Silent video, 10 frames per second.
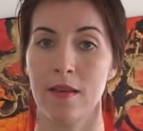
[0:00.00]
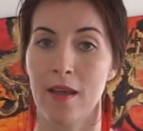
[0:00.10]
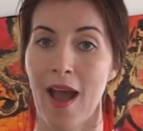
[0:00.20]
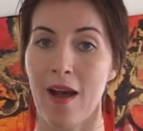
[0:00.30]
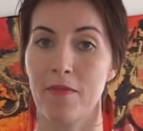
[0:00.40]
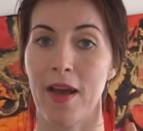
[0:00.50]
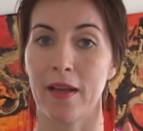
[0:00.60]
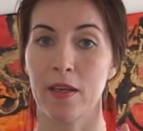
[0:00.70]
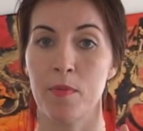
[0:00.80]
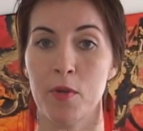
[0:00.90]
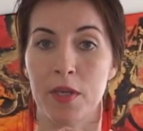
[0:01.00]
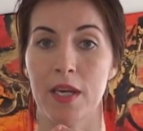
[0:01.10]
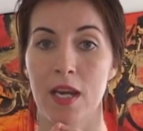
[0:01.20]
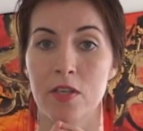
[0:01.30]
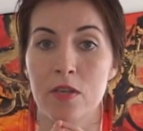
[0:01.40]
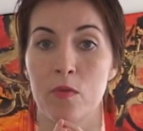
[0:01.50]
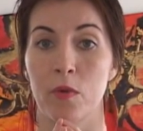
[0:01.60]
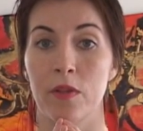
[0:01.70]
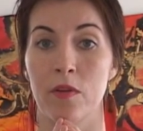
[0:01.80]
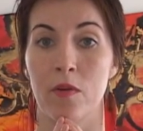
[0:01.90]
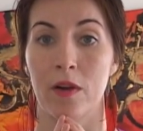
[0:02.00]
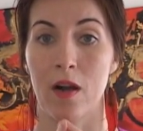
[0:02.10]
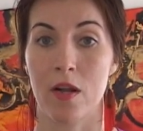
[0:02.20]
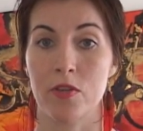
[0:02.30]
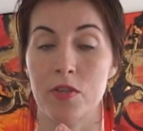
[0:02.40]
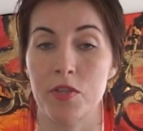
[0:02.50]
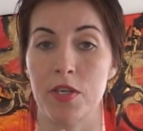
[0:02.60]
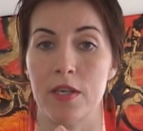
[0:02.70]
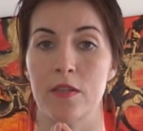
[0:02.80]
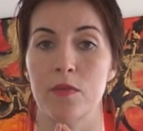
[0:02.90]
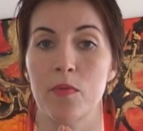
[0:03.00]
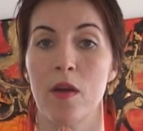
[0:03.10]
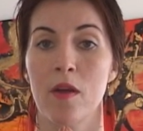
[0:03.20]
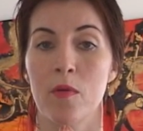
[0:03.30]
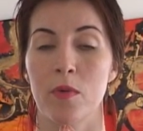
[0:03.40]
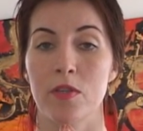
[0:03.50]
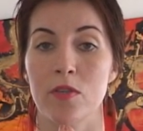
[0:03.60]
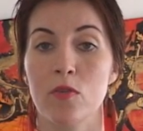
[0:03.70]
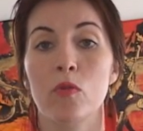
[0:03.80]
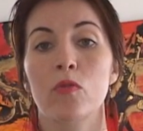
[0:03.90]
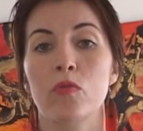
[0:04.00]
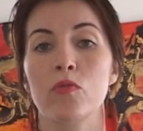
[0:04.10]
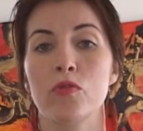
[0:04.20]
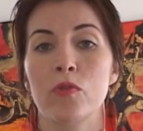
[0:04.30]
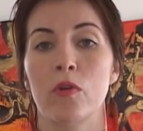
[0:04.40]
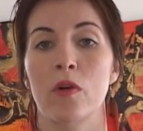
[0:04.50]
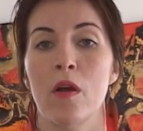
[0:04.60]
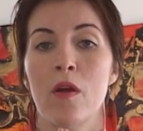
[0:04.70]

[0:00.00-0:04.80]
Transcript: have that communication with your unconscious genius, which is so crucial